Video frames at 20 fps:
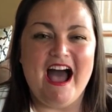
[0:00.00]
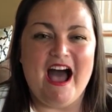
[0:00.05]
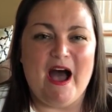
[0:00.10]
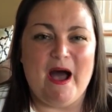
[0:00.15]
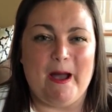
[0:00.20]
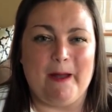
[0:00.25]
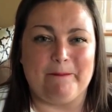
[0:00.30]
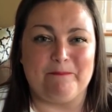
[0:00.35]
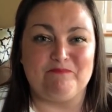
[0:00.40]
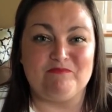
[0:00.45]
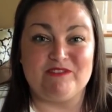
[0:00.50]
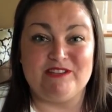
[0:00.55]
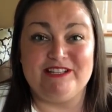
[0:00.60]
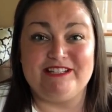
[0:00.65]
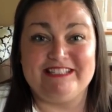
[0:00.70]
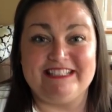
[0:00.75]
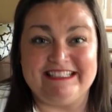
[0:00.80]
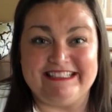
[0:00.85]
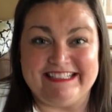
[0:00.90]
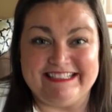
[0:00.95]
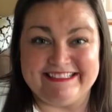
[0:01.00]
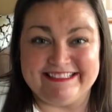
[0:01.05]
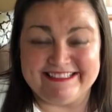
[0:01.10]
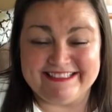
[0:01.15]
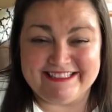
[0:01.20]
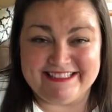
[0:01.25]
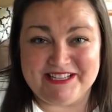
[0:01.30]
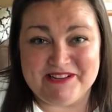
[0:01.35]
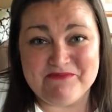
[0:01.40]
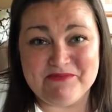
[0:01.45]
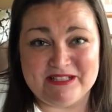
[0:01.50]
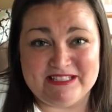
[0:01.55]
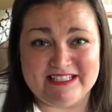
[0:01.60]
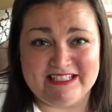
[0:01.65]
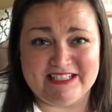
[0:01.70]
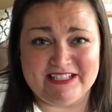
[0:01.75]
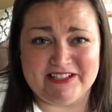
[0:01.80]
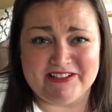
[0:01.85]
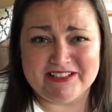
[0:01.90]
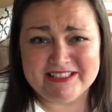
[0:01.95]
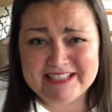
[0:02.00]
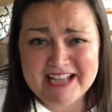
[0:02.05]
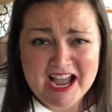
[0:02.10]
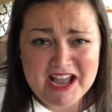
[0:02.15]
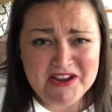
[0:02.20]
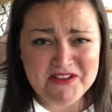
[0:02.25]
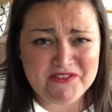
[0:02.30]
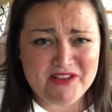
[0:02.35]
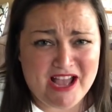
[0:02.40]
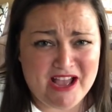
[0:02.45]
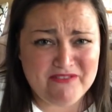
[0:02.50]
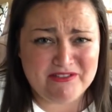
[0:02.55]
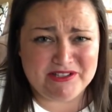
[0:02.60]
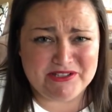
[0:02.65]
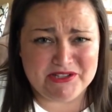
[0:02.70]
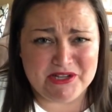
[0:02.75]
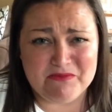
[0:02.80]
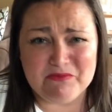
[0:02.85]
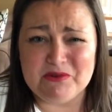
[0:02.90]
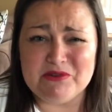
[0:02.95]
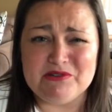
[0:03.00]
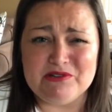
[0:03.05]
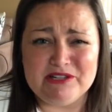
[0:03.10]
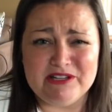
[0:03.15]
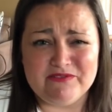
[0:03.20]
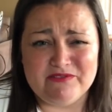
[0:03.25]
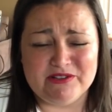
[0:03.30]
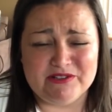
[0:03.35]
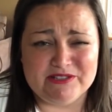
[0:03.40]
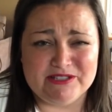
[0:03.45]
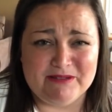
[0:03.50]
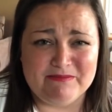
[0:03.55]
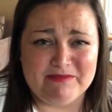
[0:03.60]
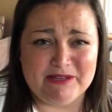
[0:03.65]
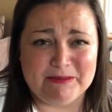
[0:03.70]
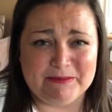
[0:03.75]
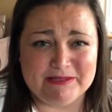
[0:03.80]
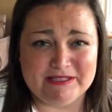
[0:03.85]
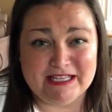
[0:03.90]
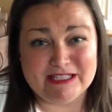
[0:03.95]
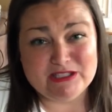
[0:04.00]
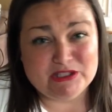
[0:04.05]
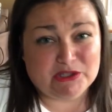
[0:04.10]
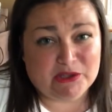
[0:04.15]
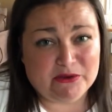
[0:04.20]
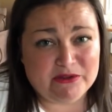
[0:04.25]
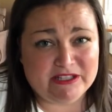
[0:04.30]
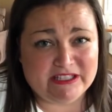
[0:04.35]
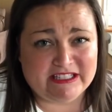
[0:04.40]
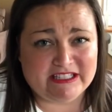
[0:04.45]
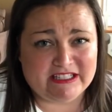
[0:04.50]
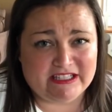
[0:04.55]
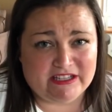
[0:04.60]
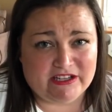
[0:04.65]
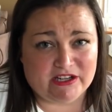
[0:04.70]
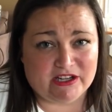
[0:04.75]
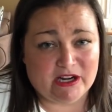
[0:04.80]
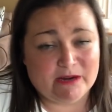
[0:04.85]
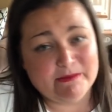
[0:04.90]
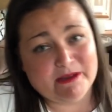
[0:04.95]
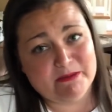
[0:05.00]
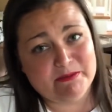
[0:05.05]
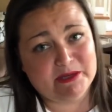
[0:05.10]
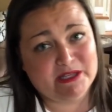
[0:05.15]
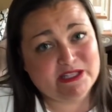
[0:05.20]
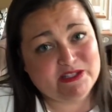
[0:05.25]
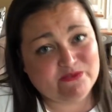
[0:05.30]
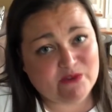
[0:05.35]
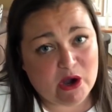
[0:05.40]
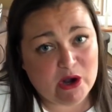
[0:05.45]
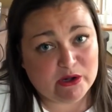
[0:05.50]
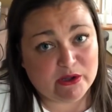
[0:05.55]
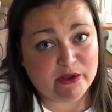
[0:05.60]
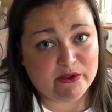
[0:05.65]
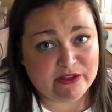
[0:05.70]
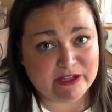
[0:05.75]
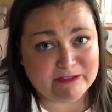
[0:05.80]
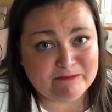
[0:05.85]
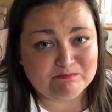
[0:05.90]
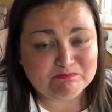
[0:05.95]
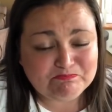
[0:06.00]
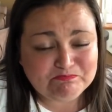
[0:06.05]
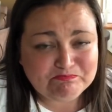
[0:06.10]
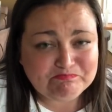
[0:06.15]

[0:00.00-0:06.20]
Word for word: um, to dig in and see what's in here. It's kind of heavy, so I'm wondering if there's something besides clothing in here, or maybe it's fall clothing.